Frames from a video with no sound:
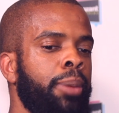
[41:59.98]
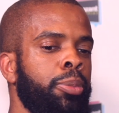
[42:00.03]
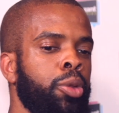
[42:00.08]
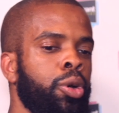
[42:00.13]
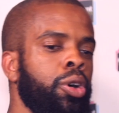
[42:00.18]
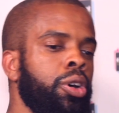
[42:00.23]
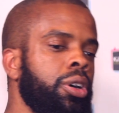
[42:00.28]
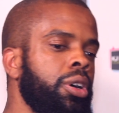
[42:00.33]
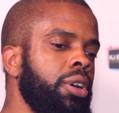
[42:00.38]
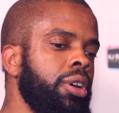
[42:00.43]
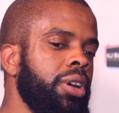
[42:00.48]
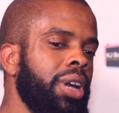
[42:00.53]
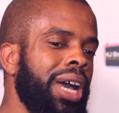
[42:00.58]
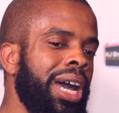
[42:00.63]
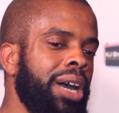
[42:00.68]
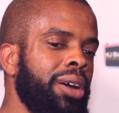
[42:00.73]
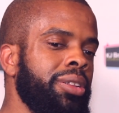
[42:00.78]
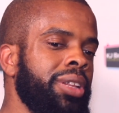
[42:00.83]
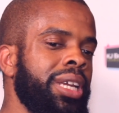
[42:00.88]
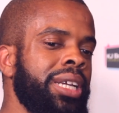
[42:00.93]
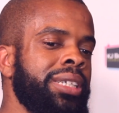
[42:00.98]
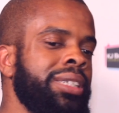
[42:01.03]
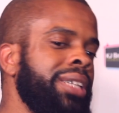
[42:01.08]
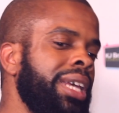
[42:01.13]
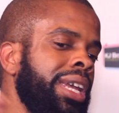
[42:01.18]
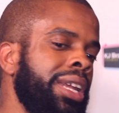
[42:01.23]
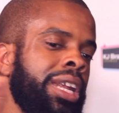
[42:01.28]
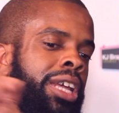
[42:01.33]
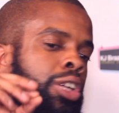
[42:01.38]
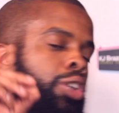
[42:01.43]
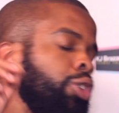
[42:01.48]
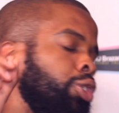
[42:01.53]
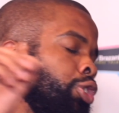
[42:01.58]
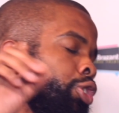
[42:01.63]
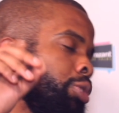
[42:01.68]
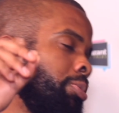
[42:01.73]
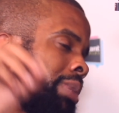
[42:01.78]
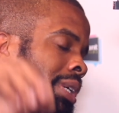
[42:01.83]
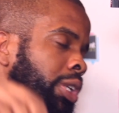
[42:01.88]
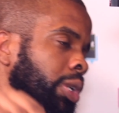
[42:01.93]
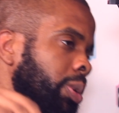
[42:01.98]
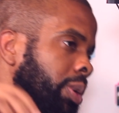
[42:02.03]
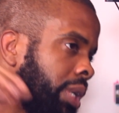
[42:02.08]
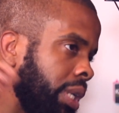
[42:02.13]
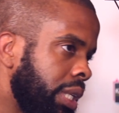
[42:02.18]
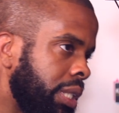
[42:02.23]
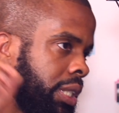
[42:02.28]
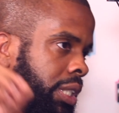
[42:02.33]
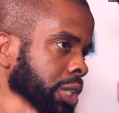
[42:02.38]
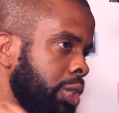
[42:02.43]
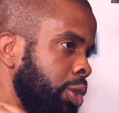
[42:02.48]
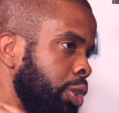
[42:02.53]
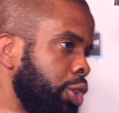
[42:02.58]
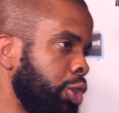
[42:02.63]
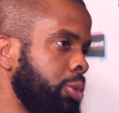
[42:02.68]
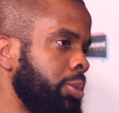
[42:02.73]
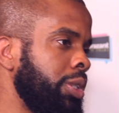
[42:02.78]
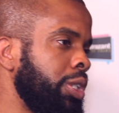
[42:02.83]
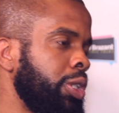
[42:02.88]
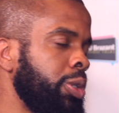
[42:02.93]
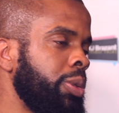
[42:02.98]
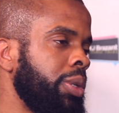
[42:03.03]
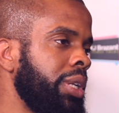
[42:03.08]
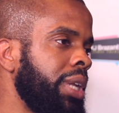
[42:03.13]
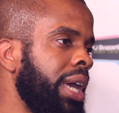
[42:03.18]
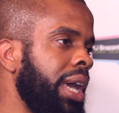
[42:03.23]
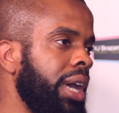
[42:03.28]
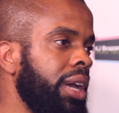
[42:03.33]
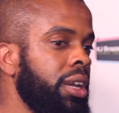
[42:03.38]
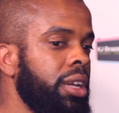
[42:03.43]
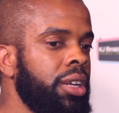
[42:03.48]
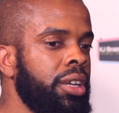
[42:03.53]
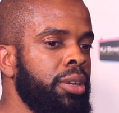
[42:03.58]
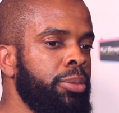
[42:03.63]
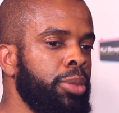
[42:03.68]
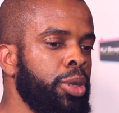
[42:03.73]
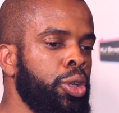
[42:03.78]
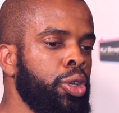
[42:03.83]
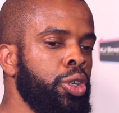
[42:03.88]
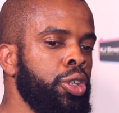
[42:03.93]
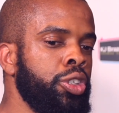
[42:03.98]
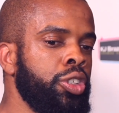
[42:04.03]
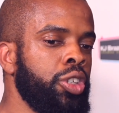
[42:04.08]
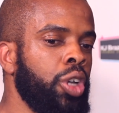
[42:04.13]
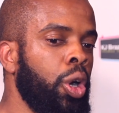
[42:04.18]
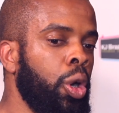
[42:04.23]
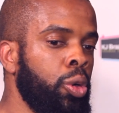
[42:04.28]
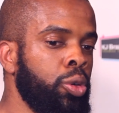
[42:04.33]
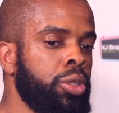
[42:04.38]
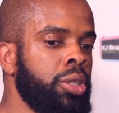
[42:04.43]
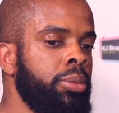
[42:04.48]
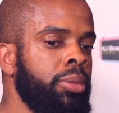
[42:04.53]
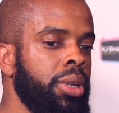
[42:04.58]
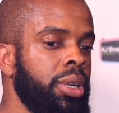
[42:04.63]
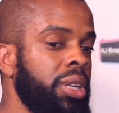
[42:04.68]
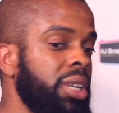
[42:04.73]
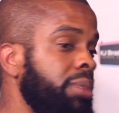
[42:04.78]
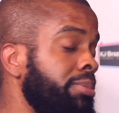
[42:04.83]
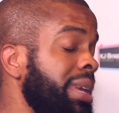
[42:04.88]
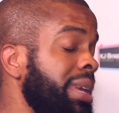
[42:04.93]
I'm not out there saying that you should be doing this and you should be doing that, because ultimately